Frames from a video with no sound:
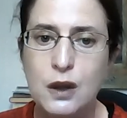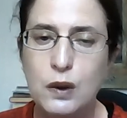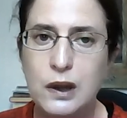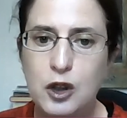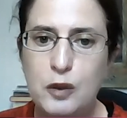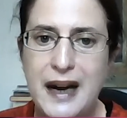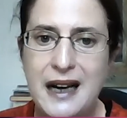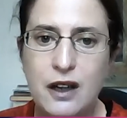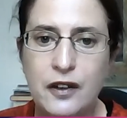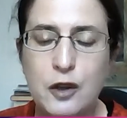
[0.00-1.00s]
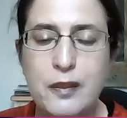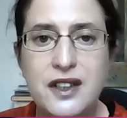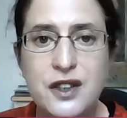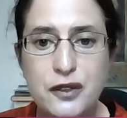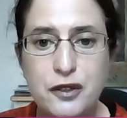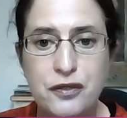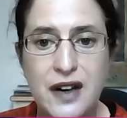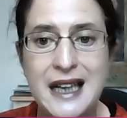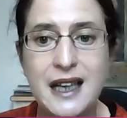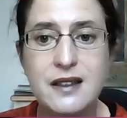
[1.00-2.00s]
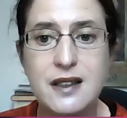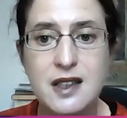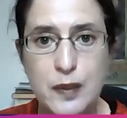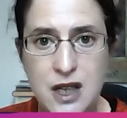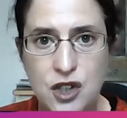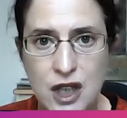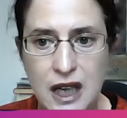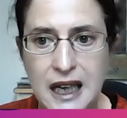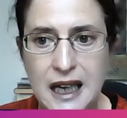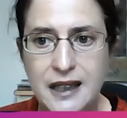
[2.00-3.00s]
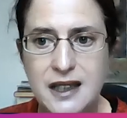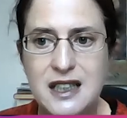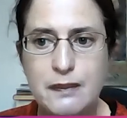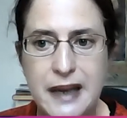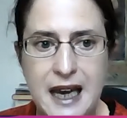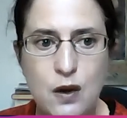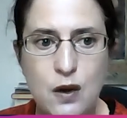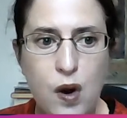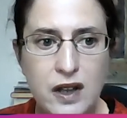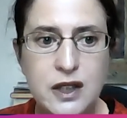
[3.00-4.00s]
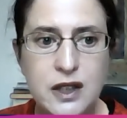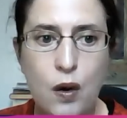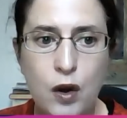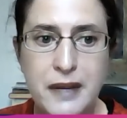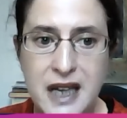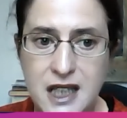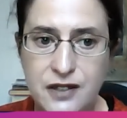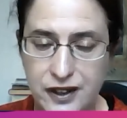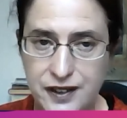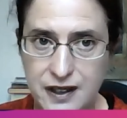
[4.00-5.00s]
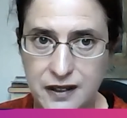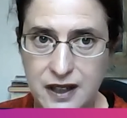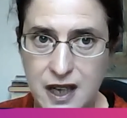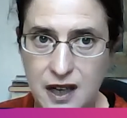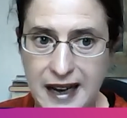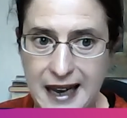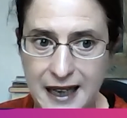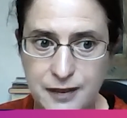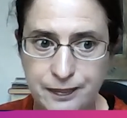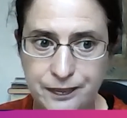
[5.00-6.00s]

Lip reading: will look back on the Minister for Finance's speech and explain what it all means for us in the year ahead.